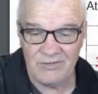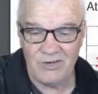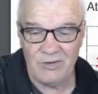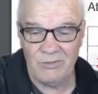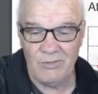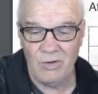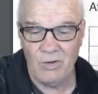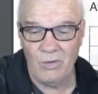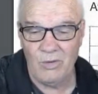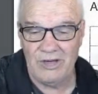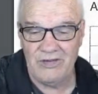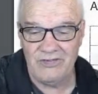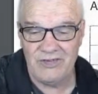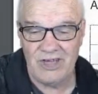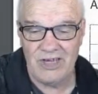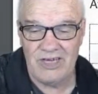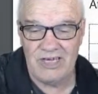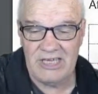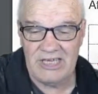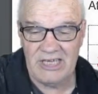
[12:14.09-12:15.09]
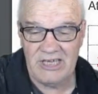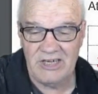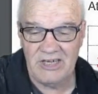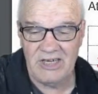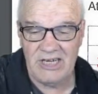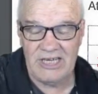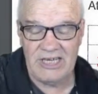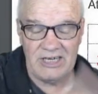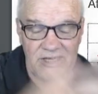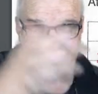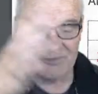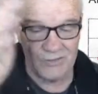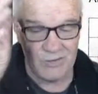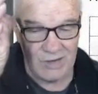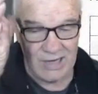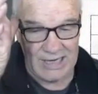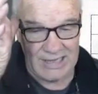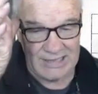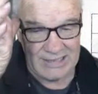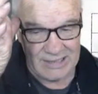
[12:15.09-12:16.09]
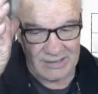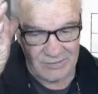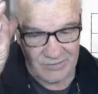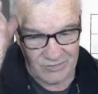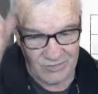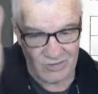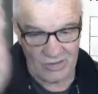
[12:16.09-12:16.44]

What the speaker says: So we're always going to get a negative gradient.